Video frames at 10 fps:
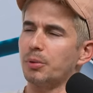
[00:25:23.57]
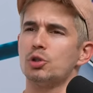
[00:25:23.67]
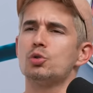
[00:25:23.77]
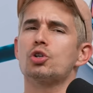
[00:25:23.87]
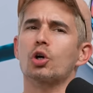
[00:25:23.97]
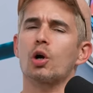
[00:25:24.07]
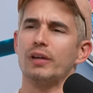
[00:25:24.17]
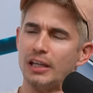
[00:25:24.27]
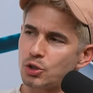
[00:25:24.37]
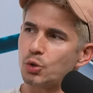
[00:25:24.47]
But you jerk off
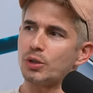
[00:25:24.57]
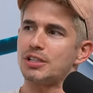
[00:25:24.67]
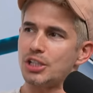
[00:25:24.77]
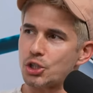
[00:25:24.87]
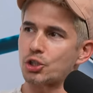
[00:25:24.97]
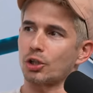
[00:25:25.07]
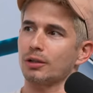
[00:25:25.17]
into a t-shirt.